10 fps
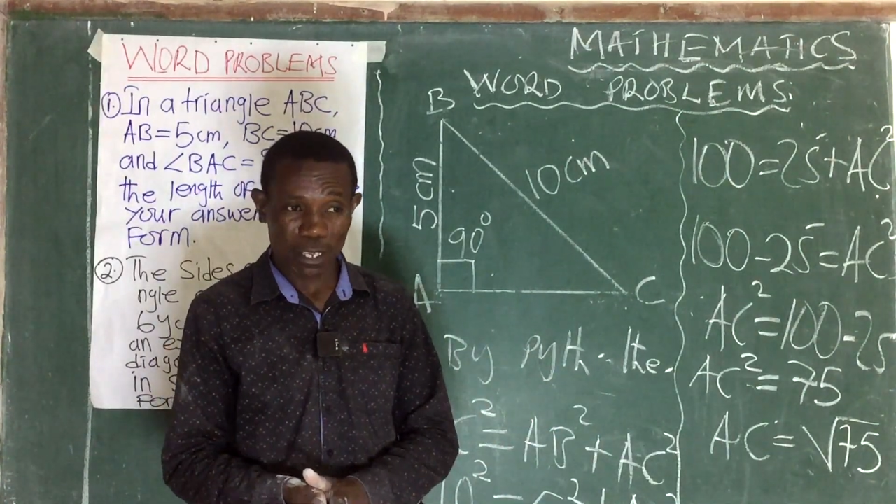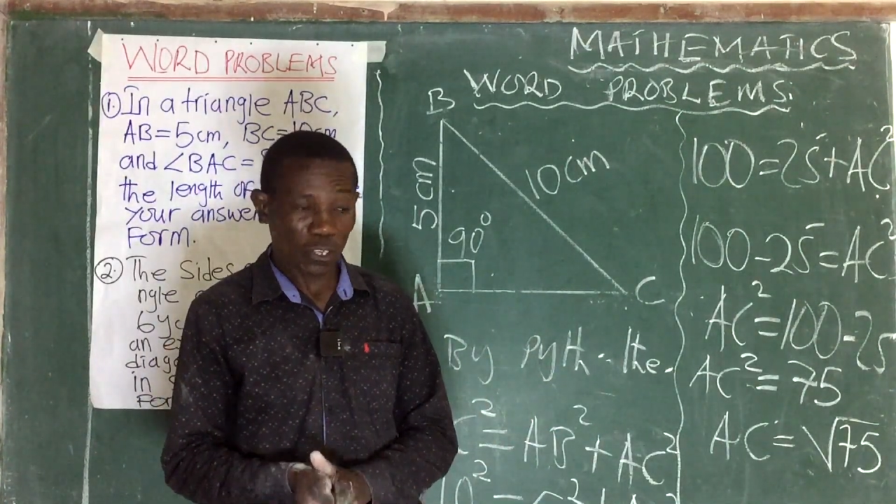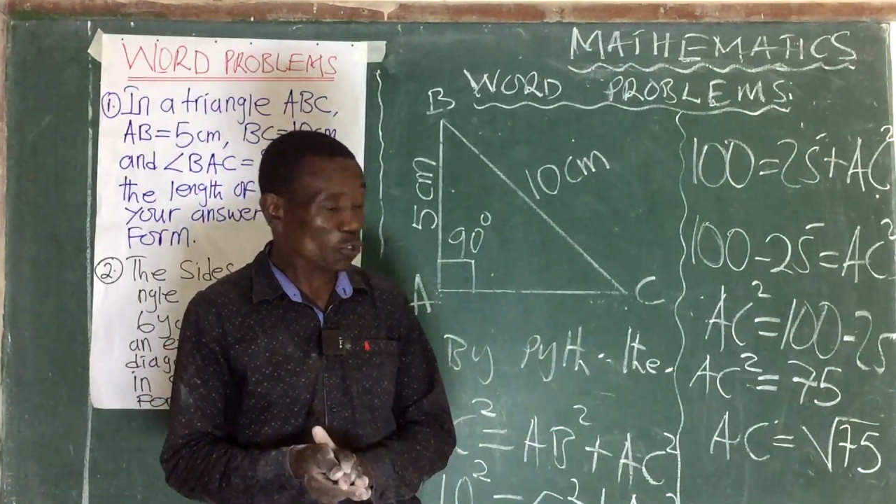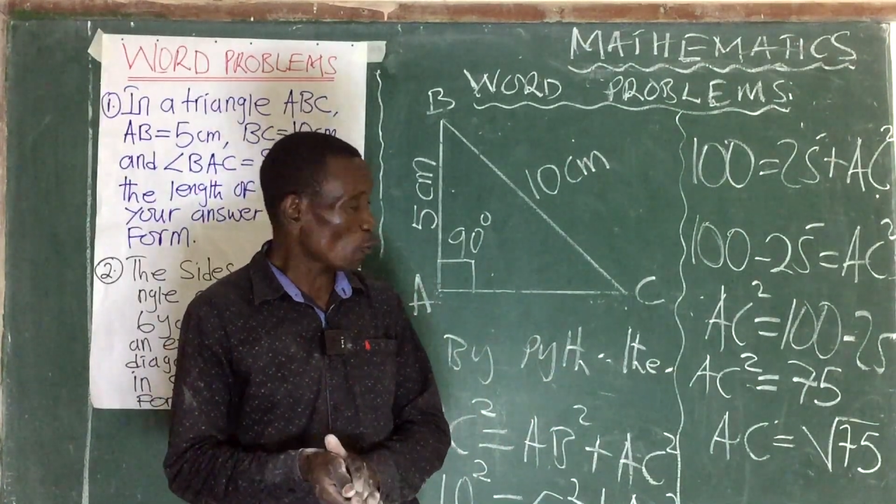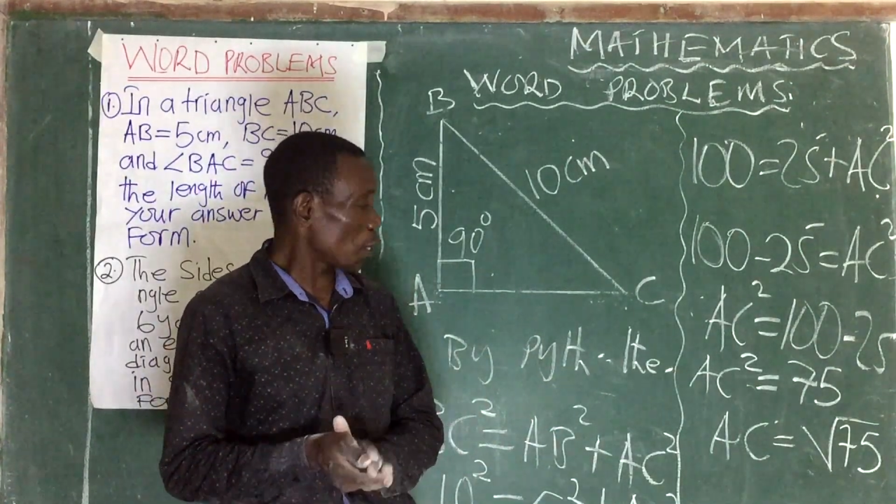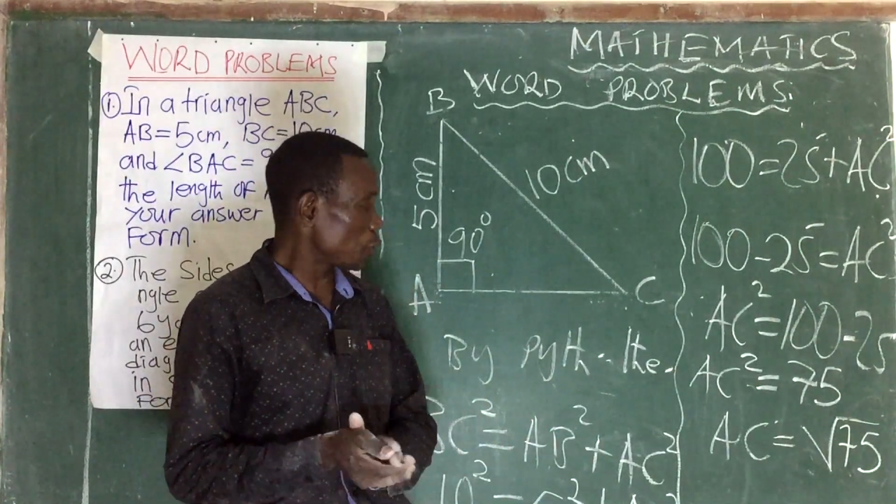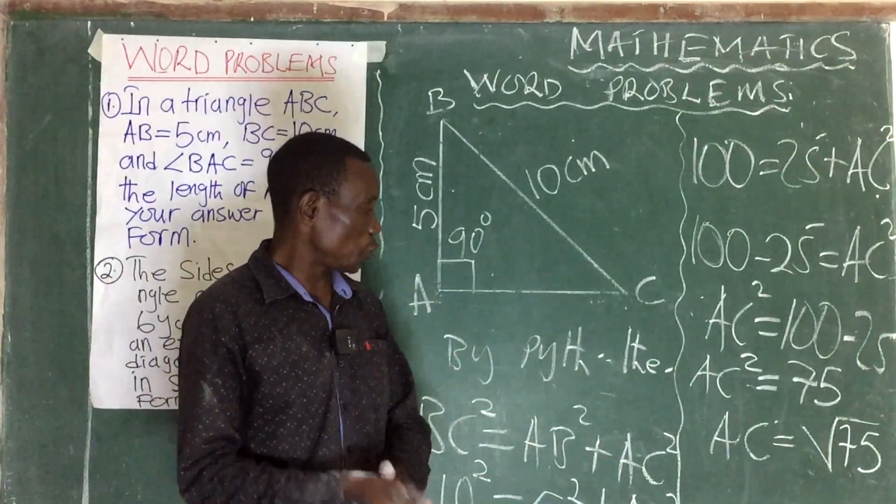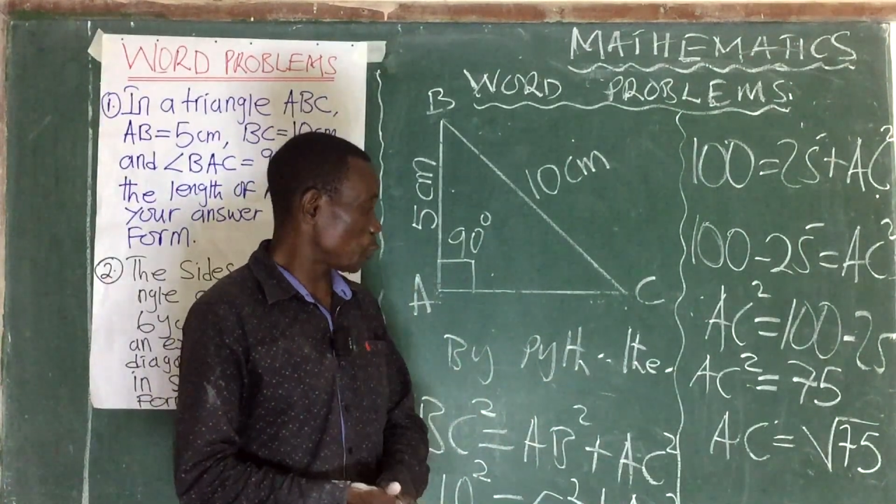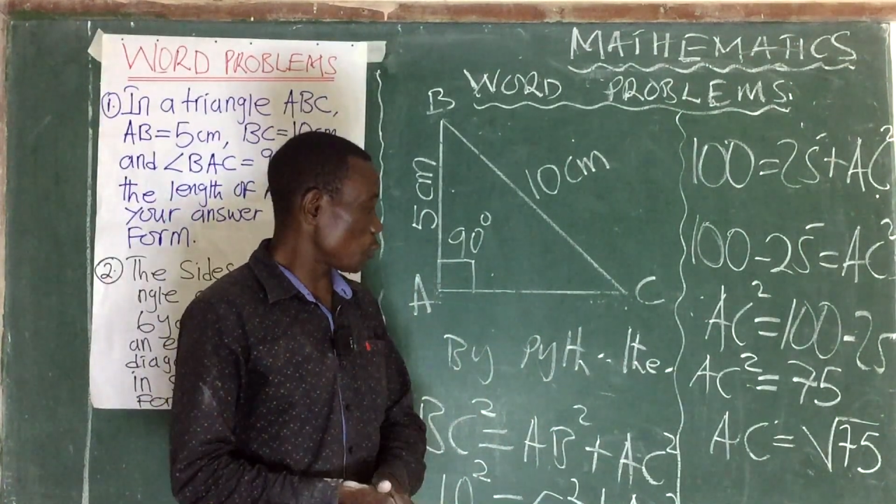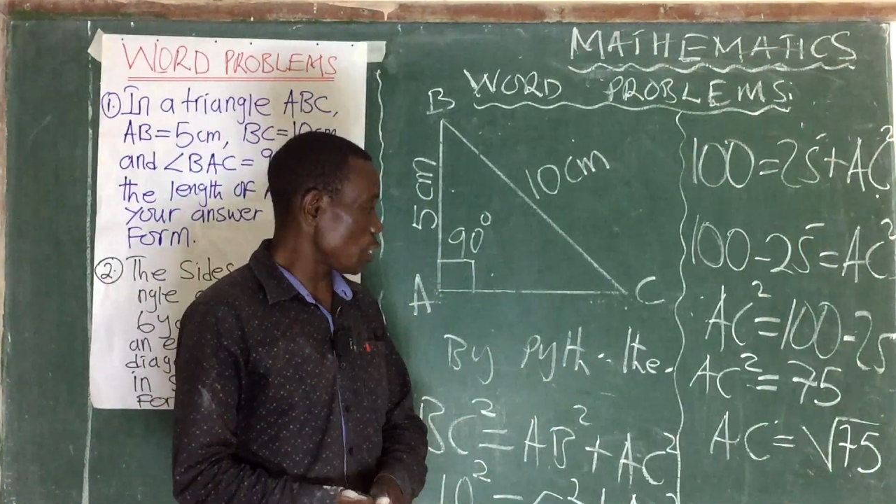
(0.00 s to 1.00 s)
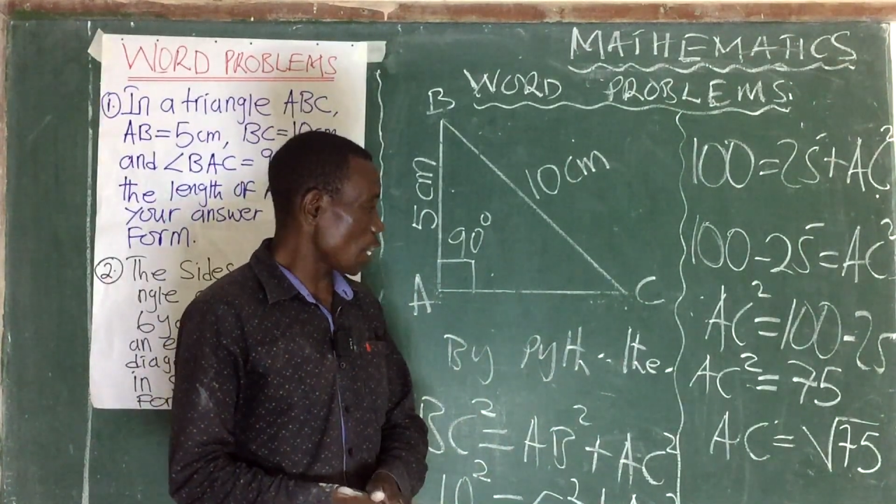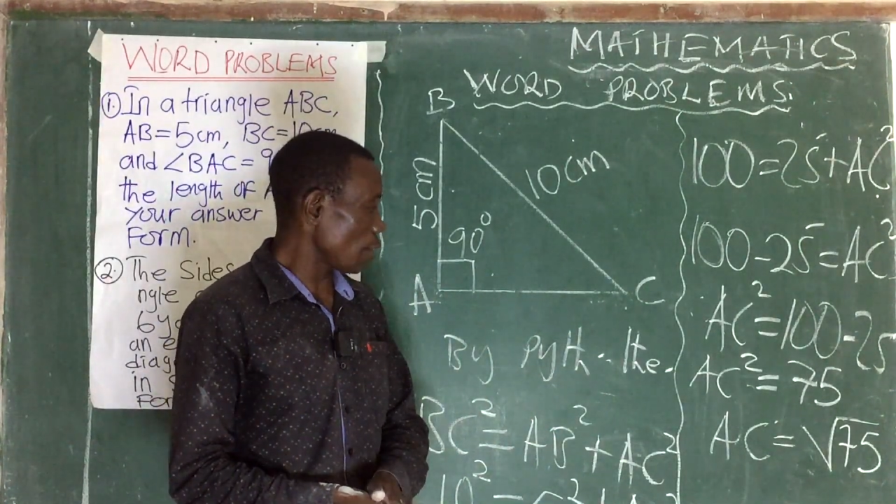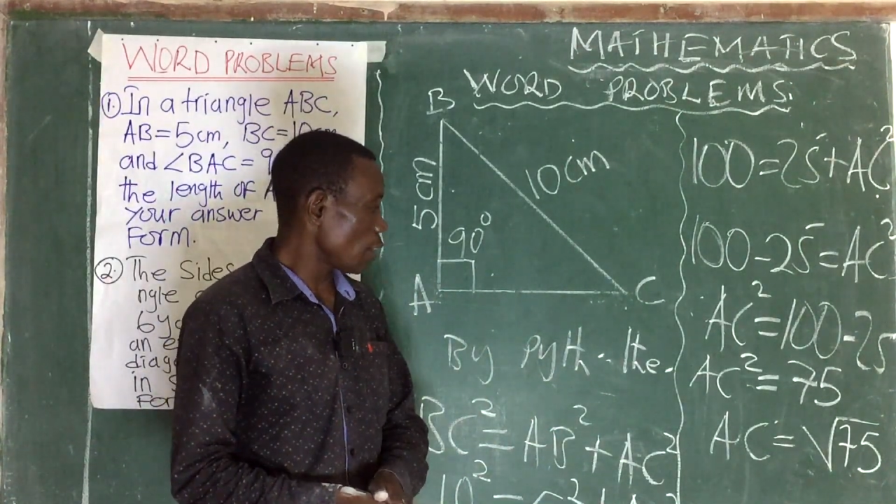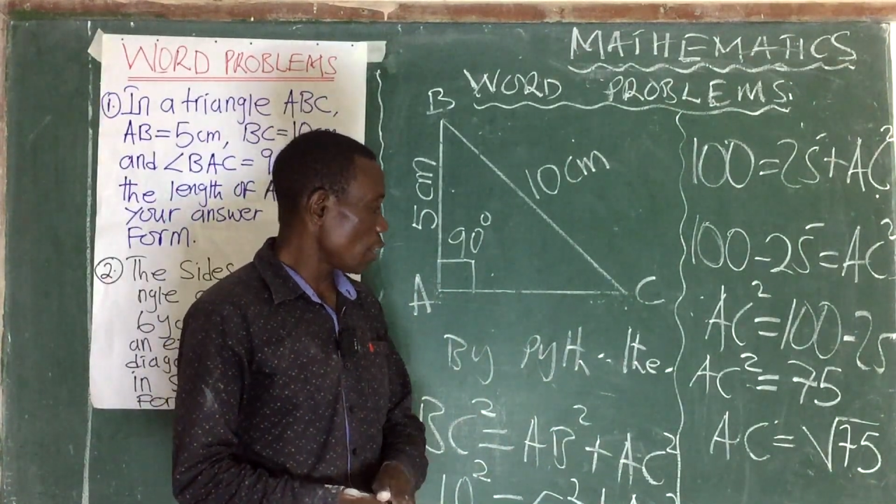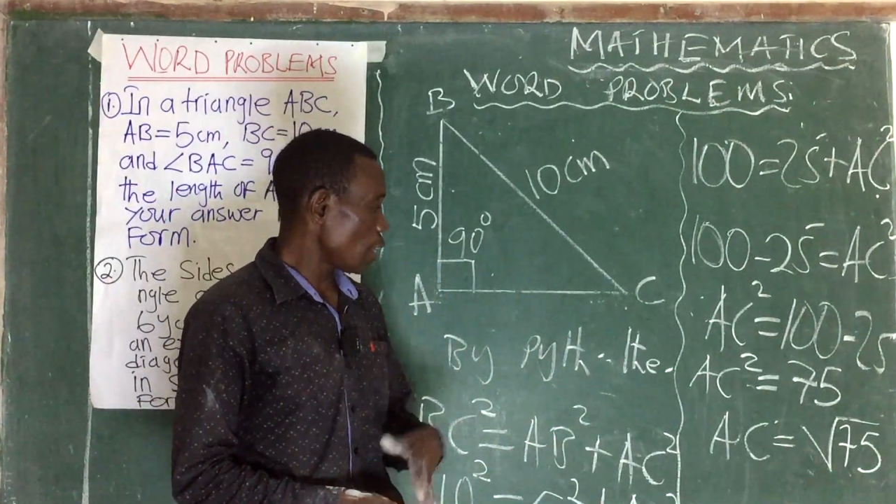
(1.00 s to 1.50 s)
So what you do here,
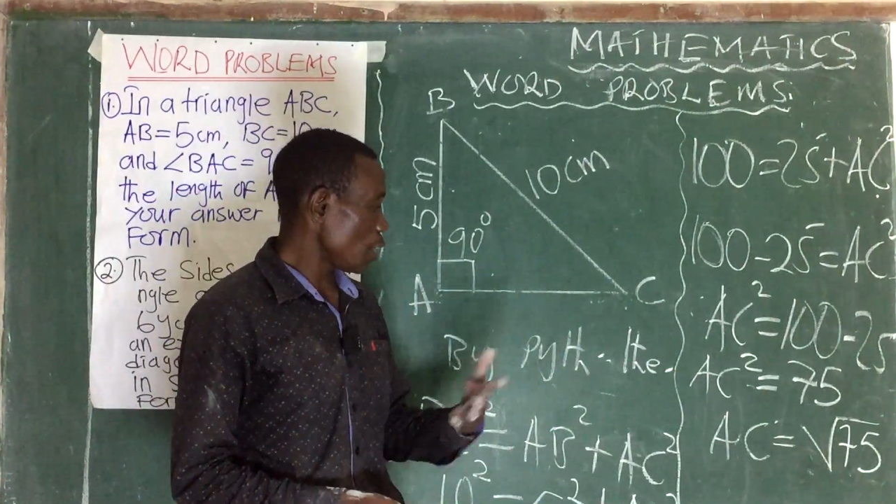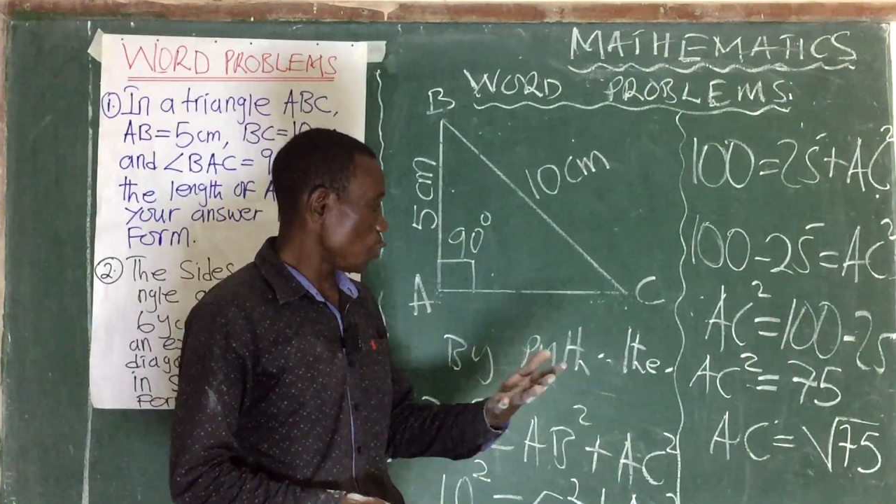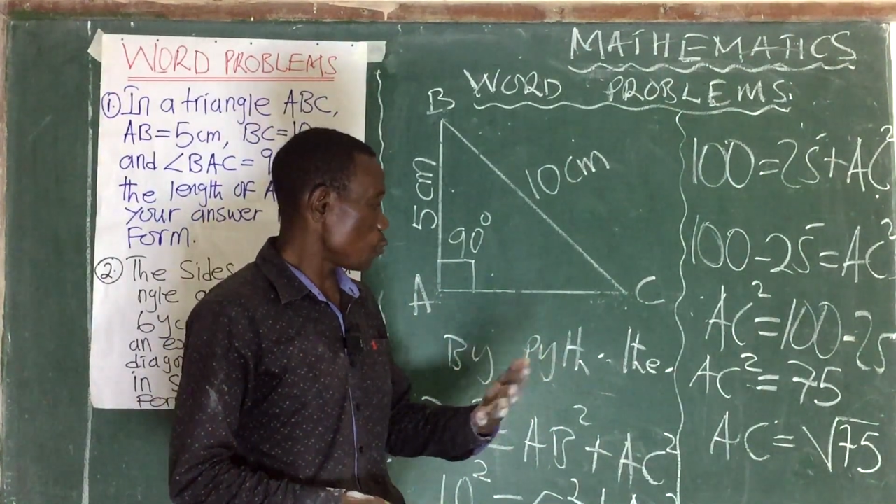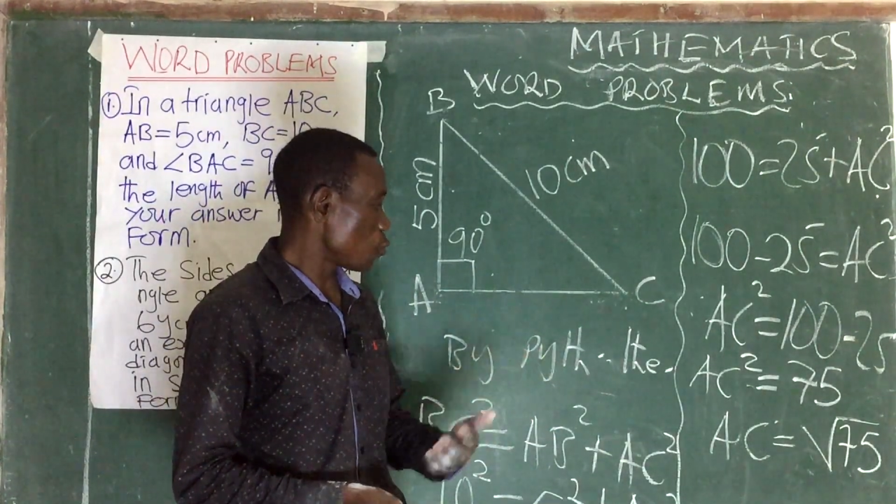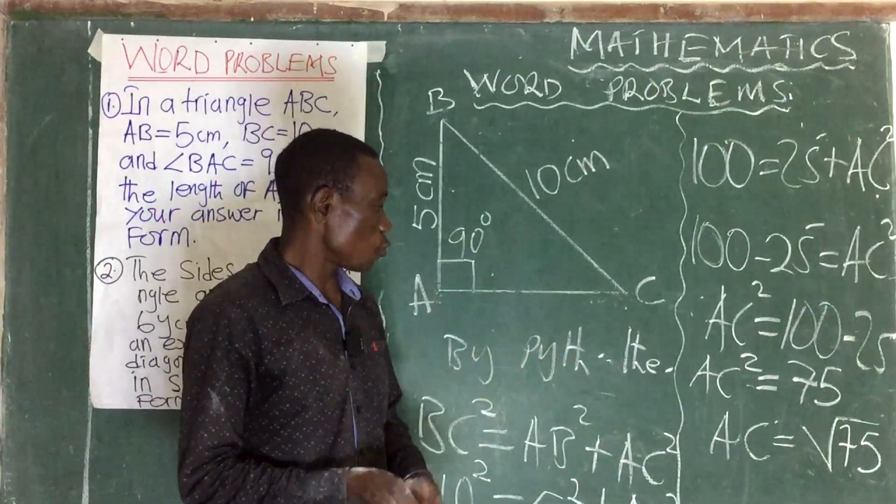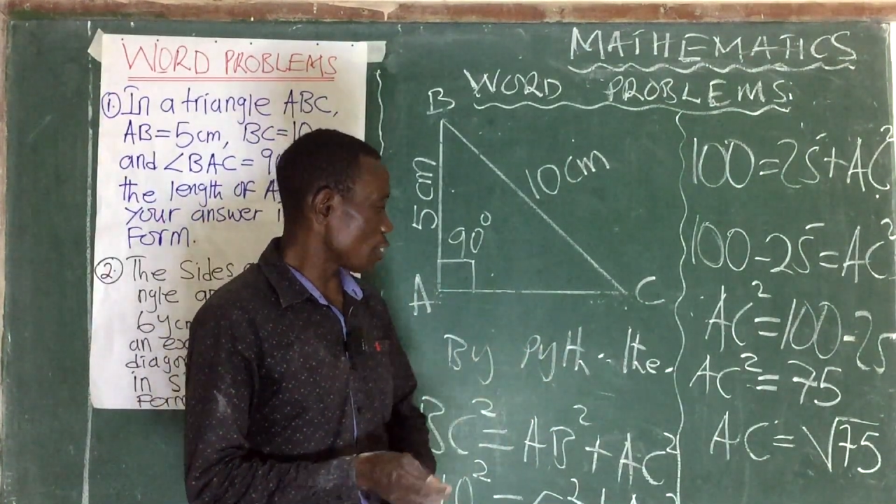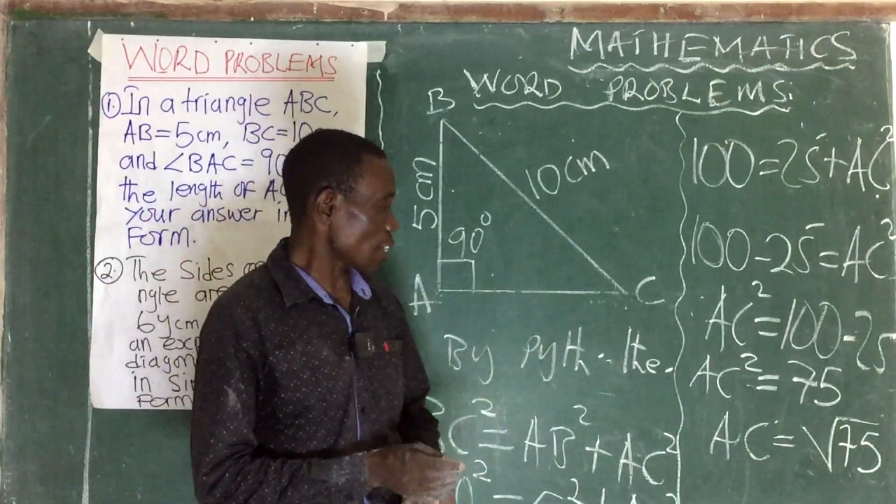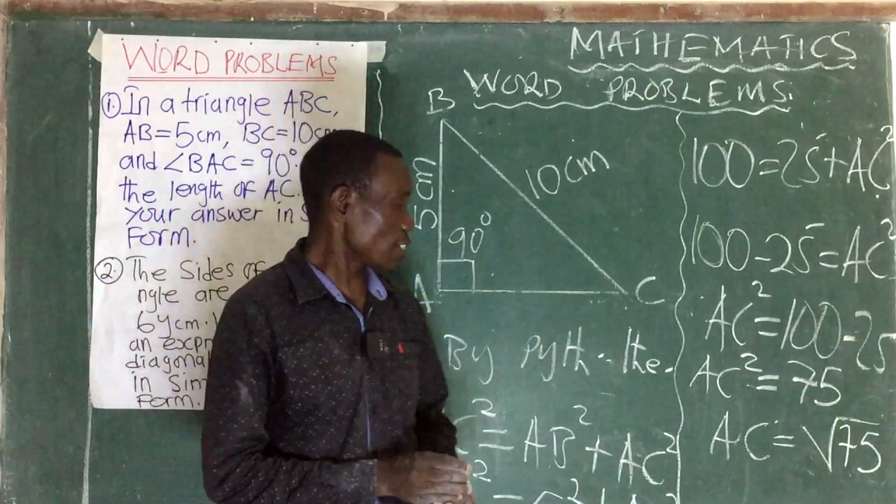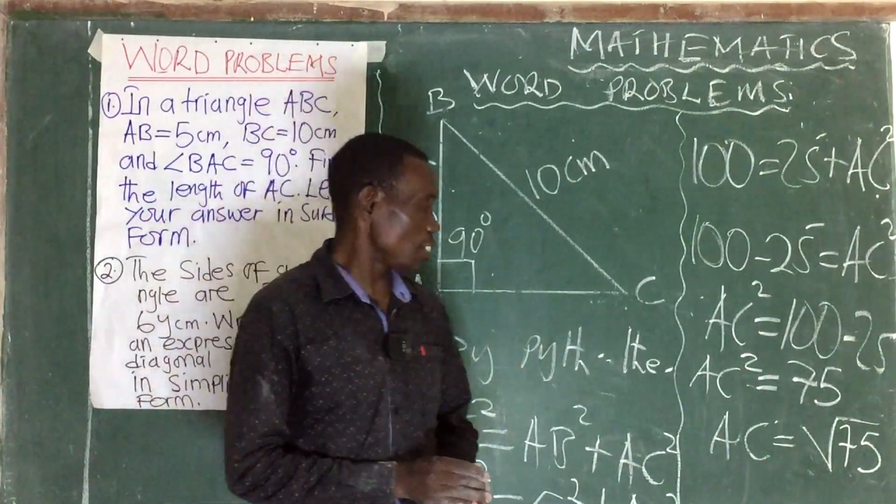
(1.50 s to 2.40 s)
you just